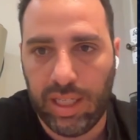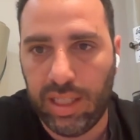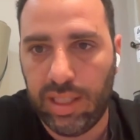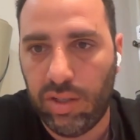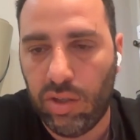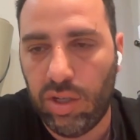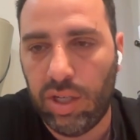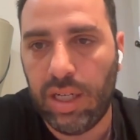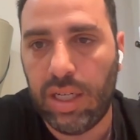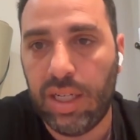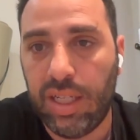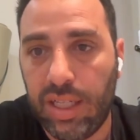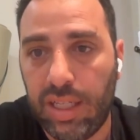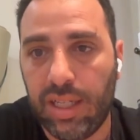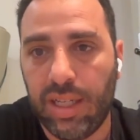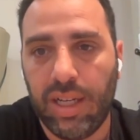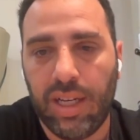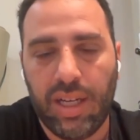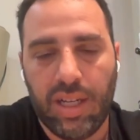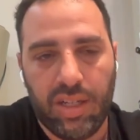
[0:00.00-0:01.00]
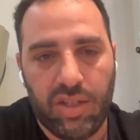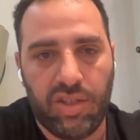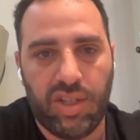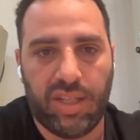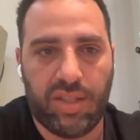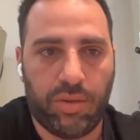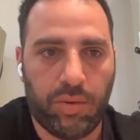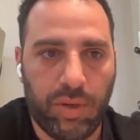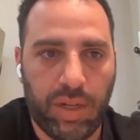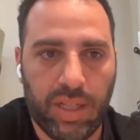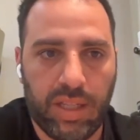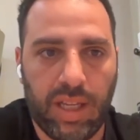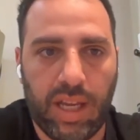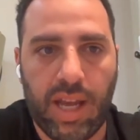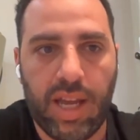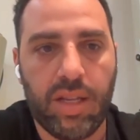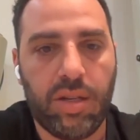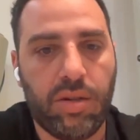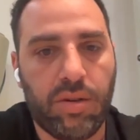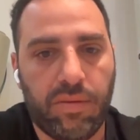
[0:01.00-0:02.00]
only read-only, just to get the
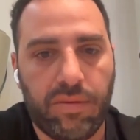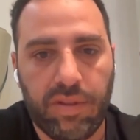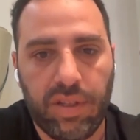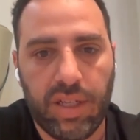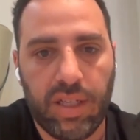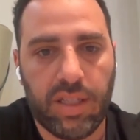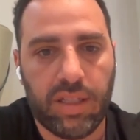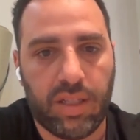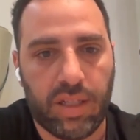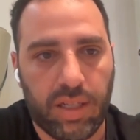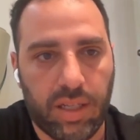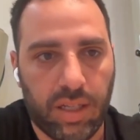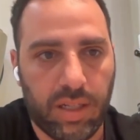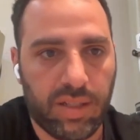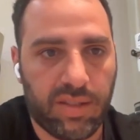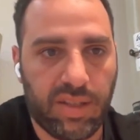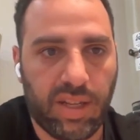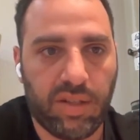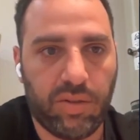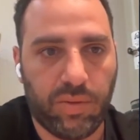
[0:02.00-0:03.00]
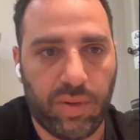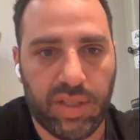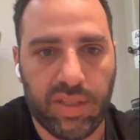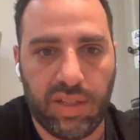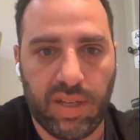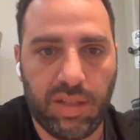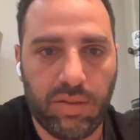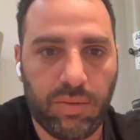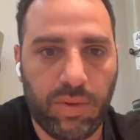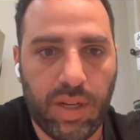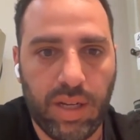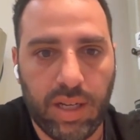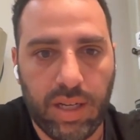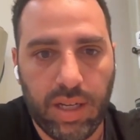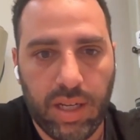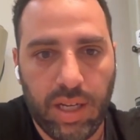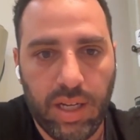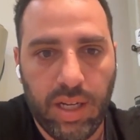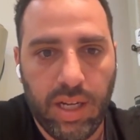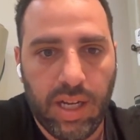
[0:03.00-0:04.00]
hang of it, et cetera, et cetera.
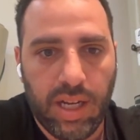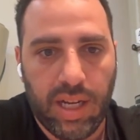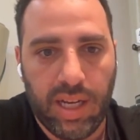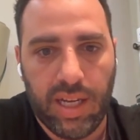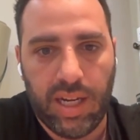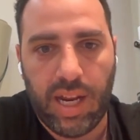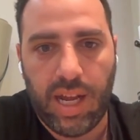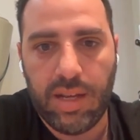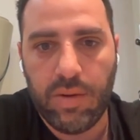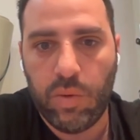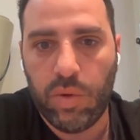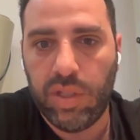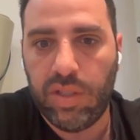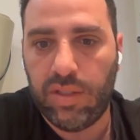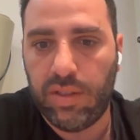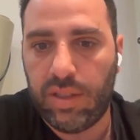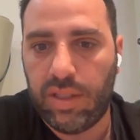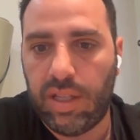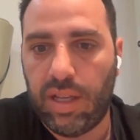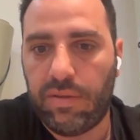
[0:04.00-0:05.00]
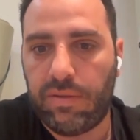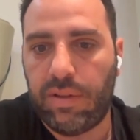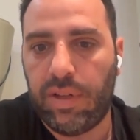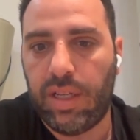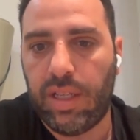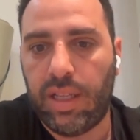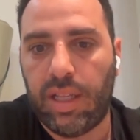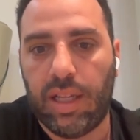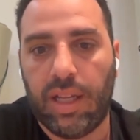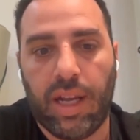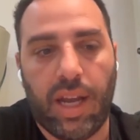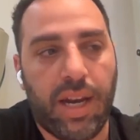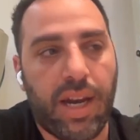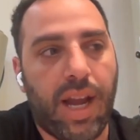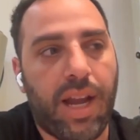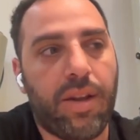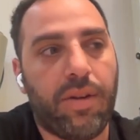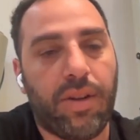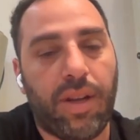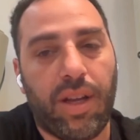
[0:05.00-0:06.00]
And I would definitely,
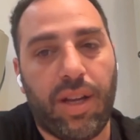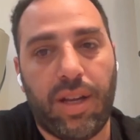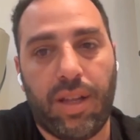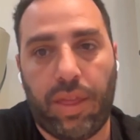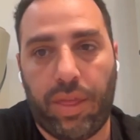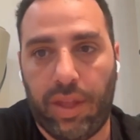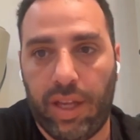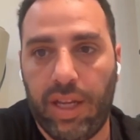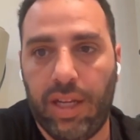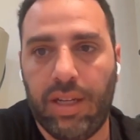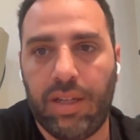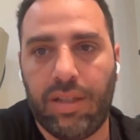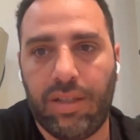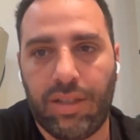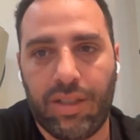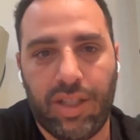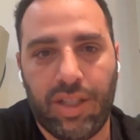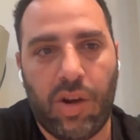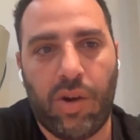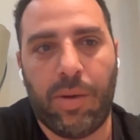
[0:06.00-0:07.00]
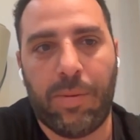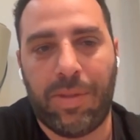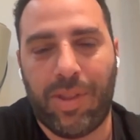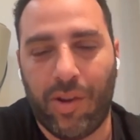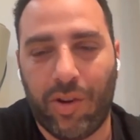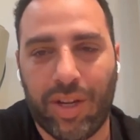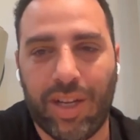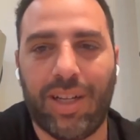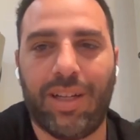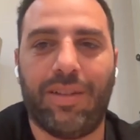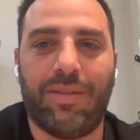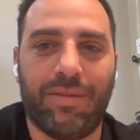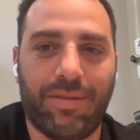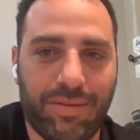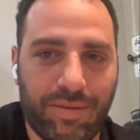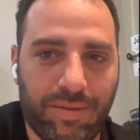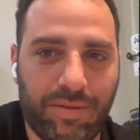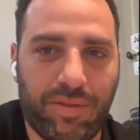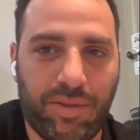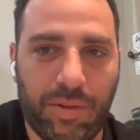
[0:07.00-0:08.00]
and I think, now I'm talking
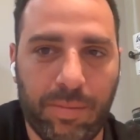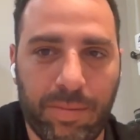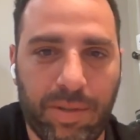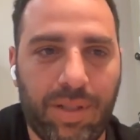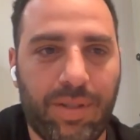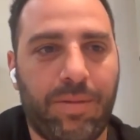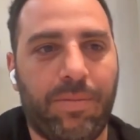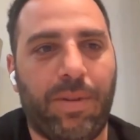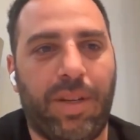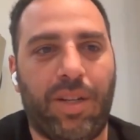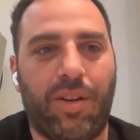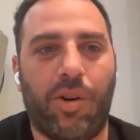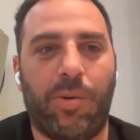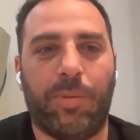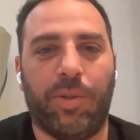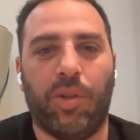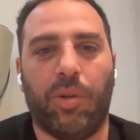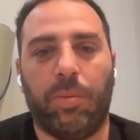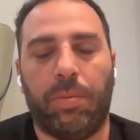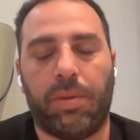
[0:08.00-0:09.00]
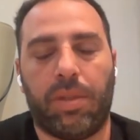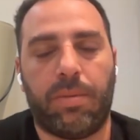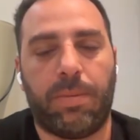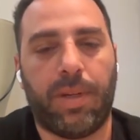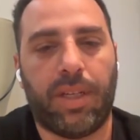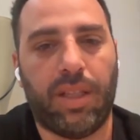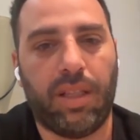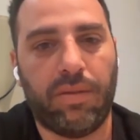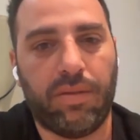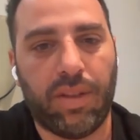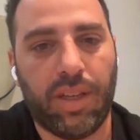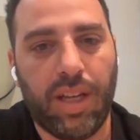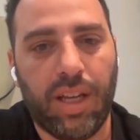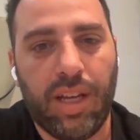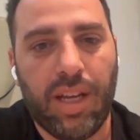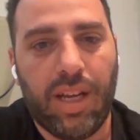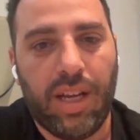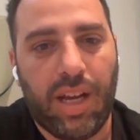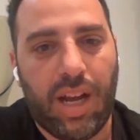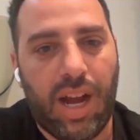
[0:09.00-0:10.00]
from my Commodore perspective,
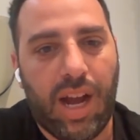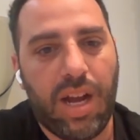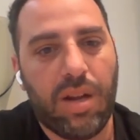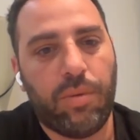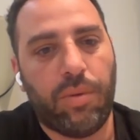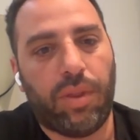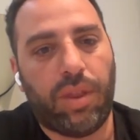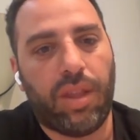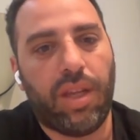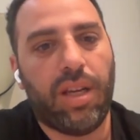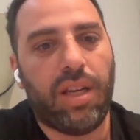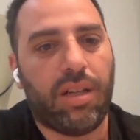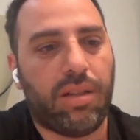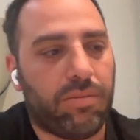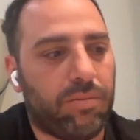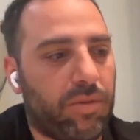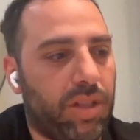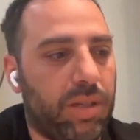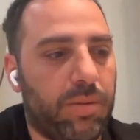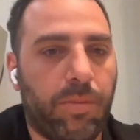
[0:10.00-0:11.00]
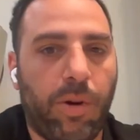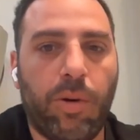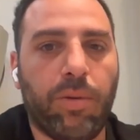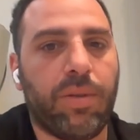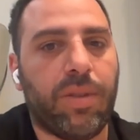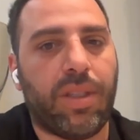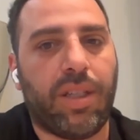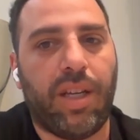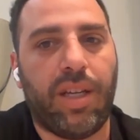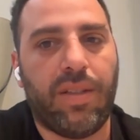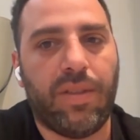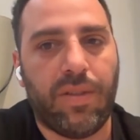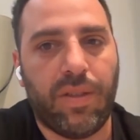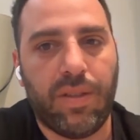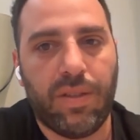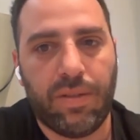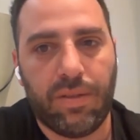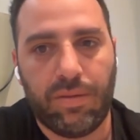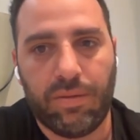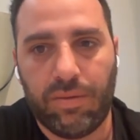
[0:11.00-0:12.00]
I would think in most
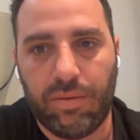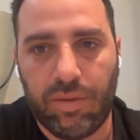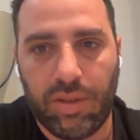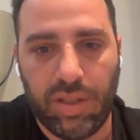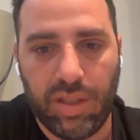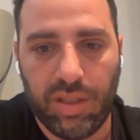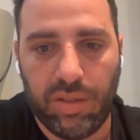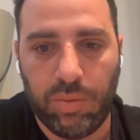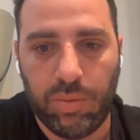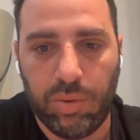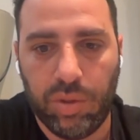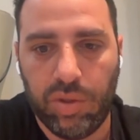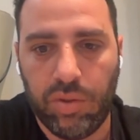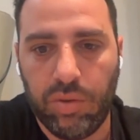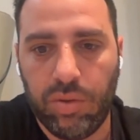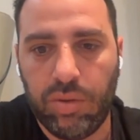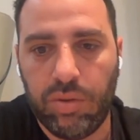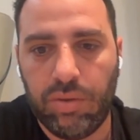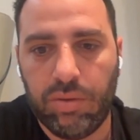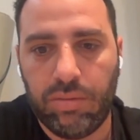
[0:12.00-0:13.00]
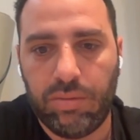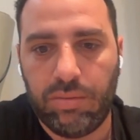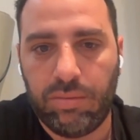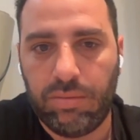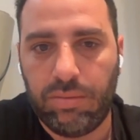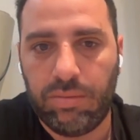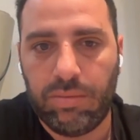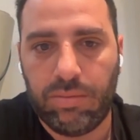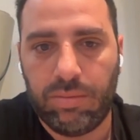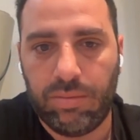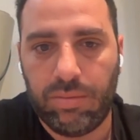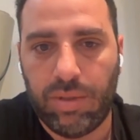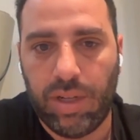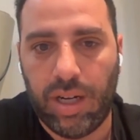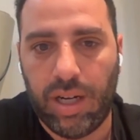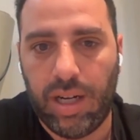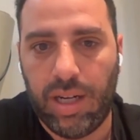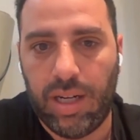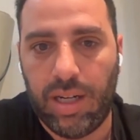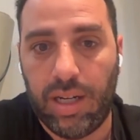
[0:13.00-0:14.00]
cases, it would do
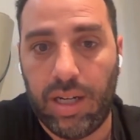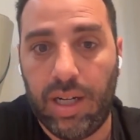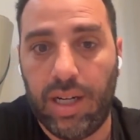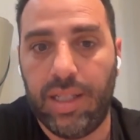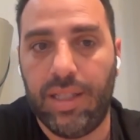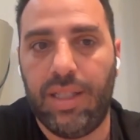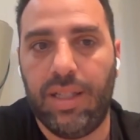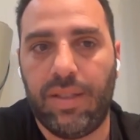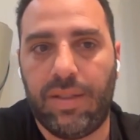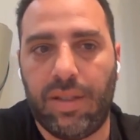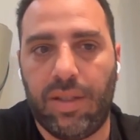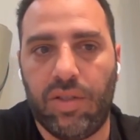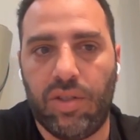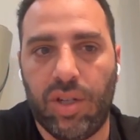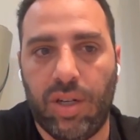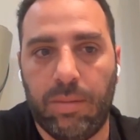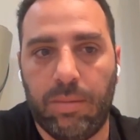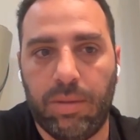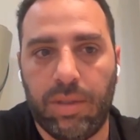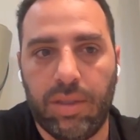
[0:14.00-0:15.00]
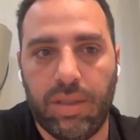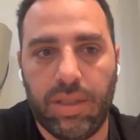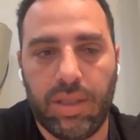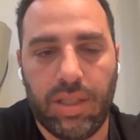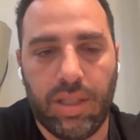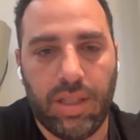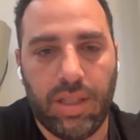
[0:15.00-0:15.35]
a decent job.